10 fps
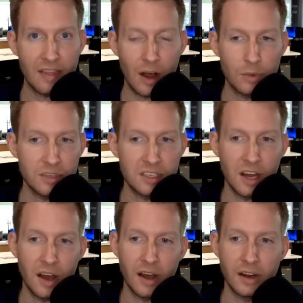That was
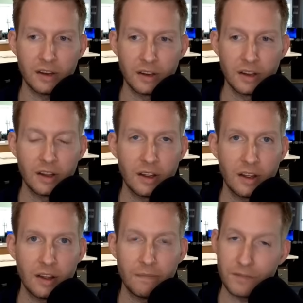Don.
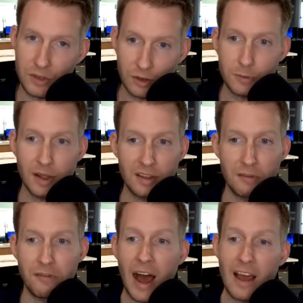So expecting
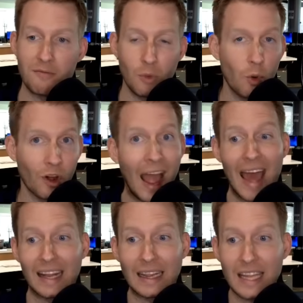five more
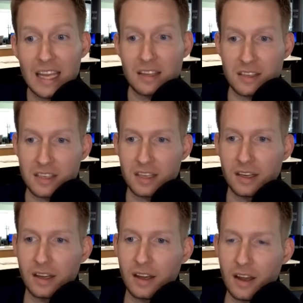at least.
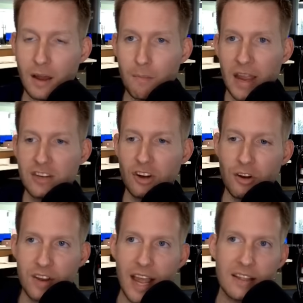Major
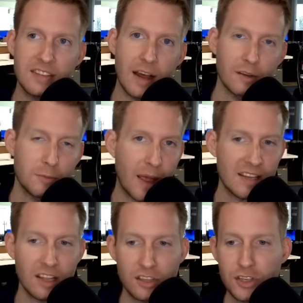hurricanes now
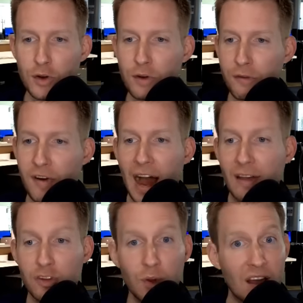expecting two to five.
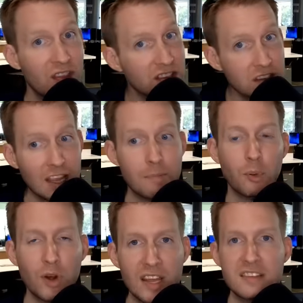So again, this is a
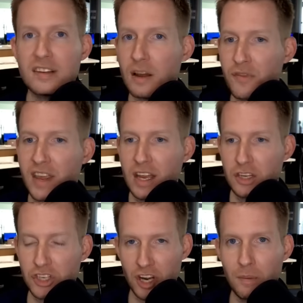pretty significant
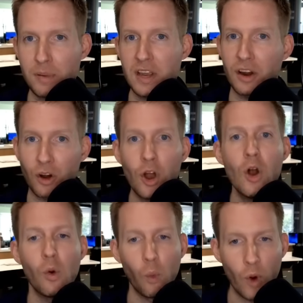jump here
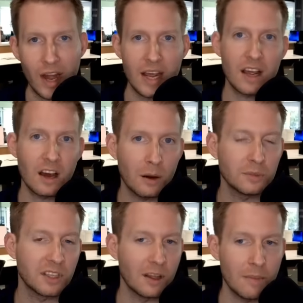when it
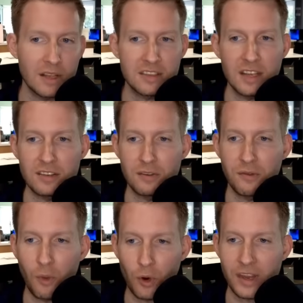comes to the midseason
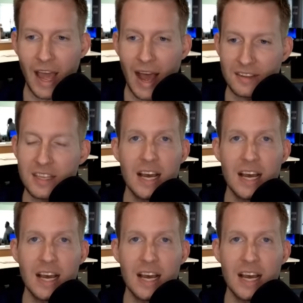forecast.